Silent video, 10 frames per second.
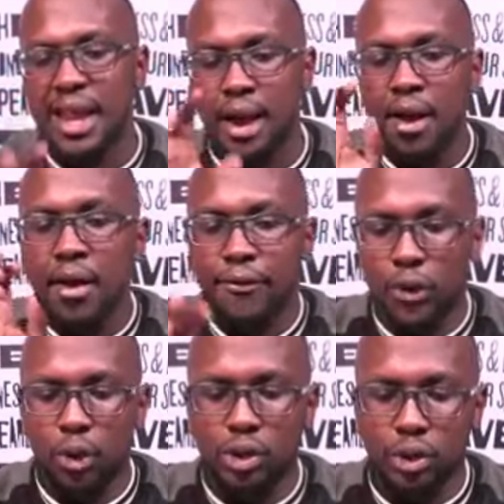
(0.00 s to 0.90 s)
their
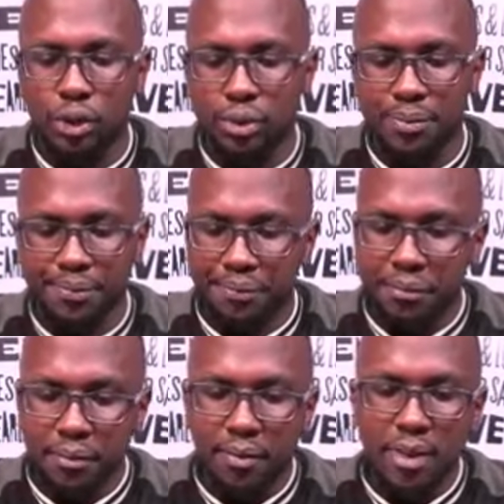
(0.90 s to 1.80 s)
phone to
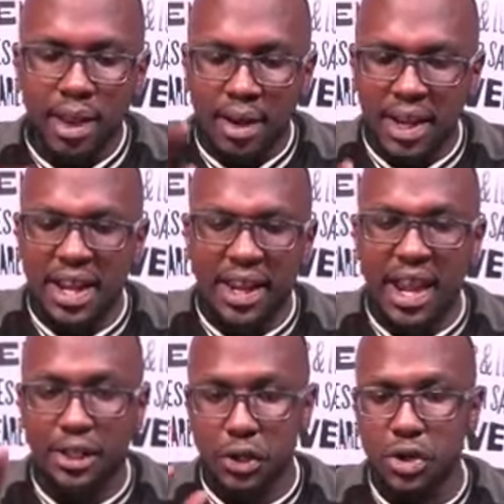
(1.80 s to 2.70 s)

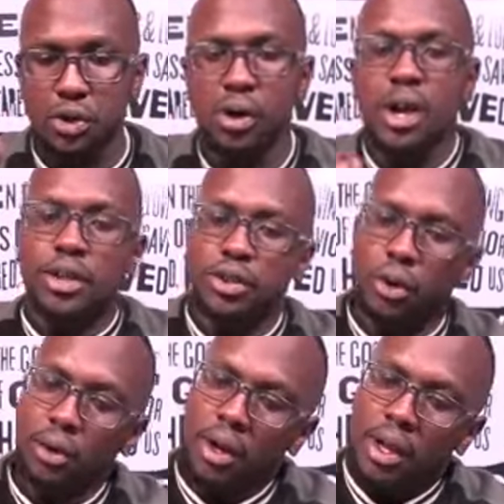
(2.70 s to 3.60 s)
dedicate to you.
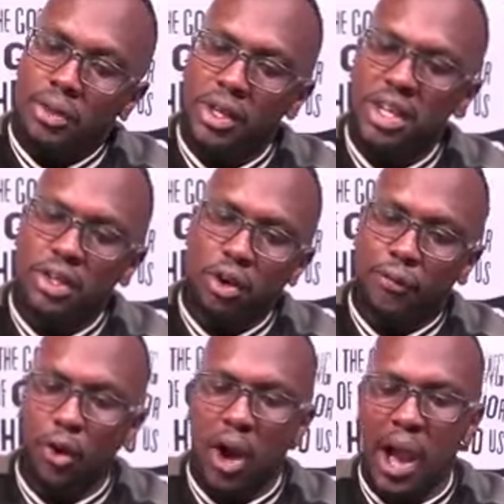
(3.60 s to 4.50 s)
So this is your
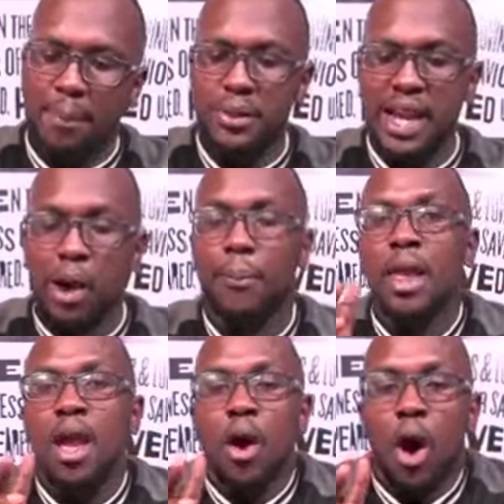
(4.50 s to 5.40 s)
4 apps. Now,
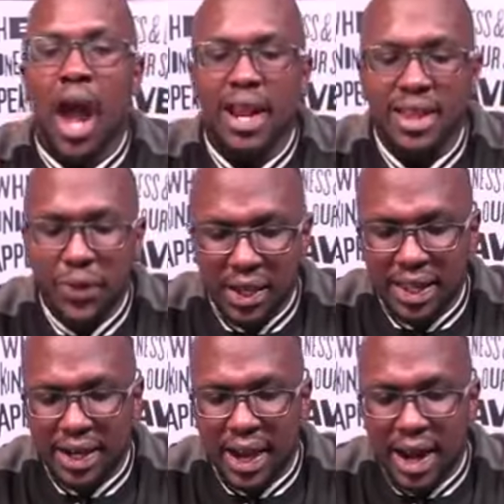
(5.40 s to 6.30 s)
another thing
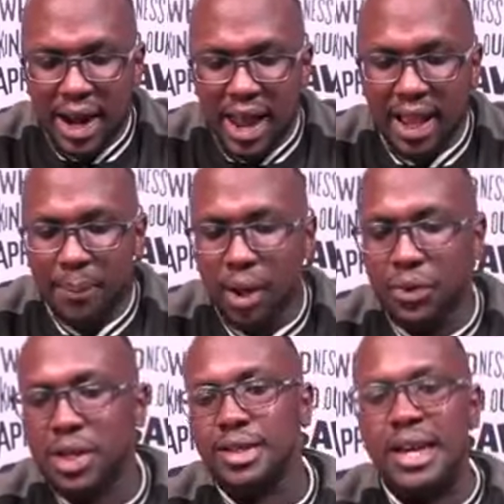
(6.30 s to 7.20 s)
that I like
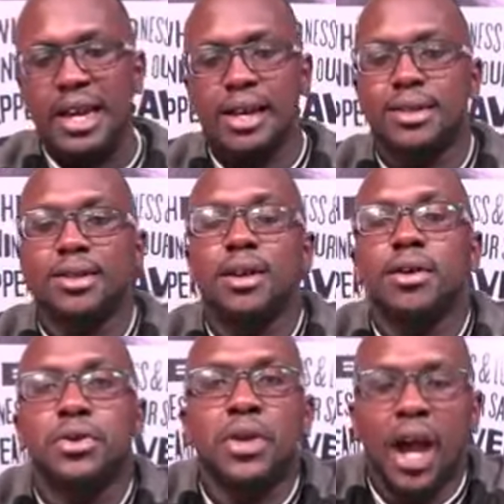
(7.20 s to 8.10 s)
about this is
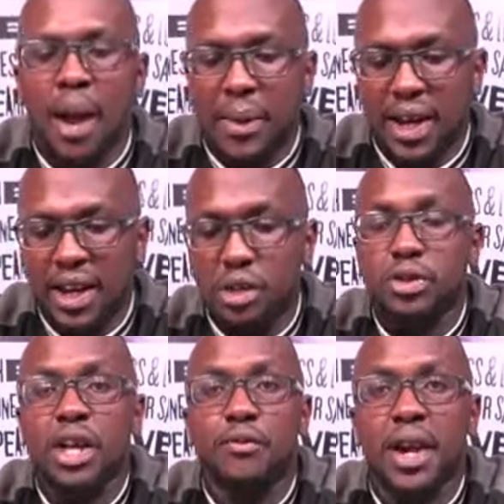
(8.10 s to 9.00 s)
the ability to
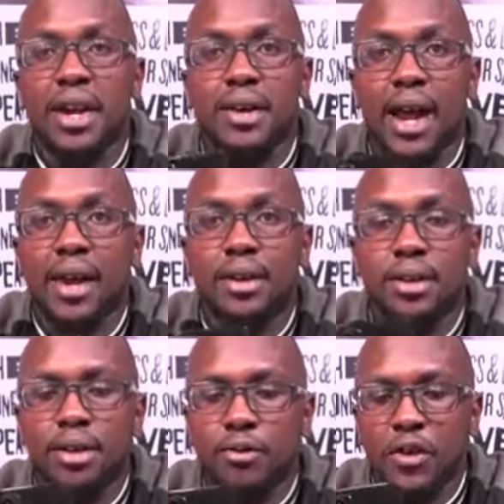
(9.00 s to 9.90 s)
take very
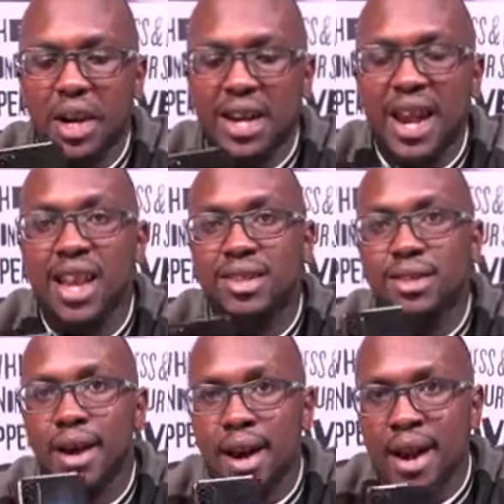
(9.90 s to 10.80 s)
nice
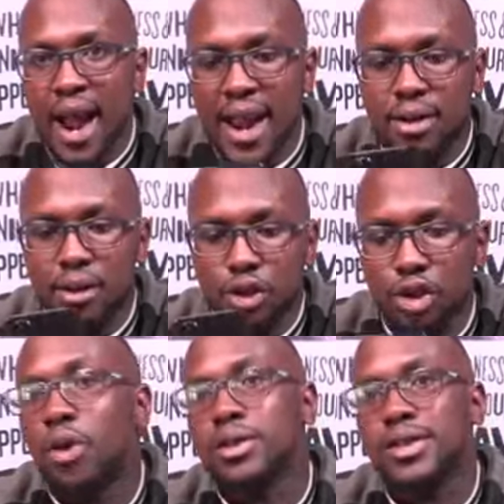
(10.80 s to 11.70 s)
night
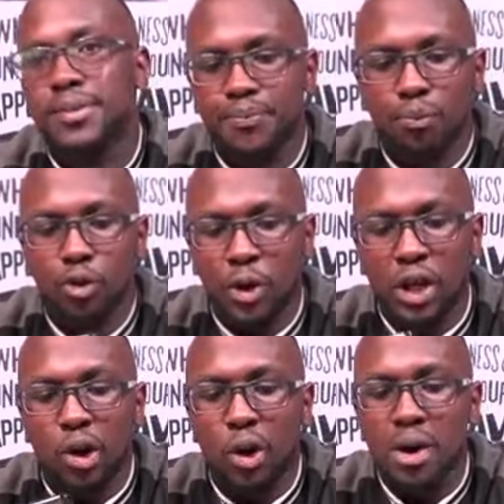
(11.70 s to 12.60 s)
shots, what
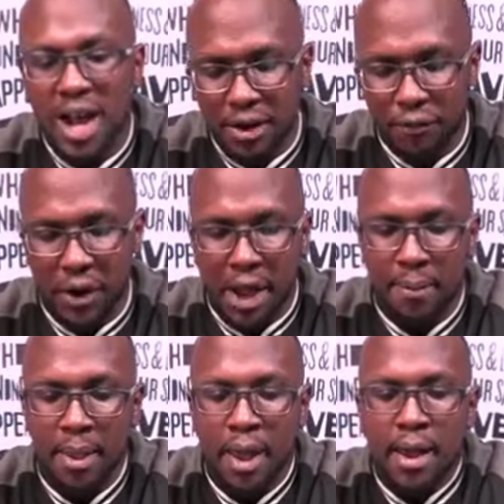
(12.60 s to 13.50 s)
they call night flare.
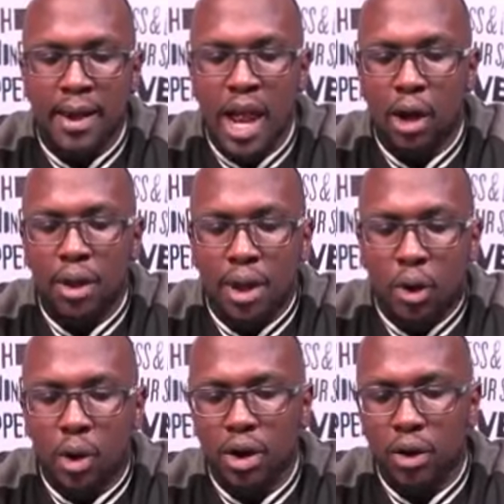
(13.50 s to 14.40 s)
Now,
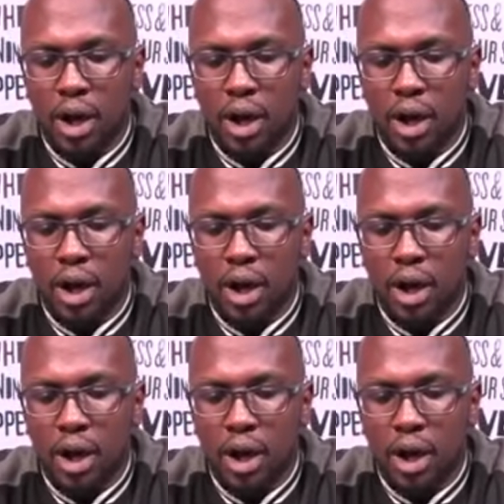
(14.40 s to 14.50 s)
one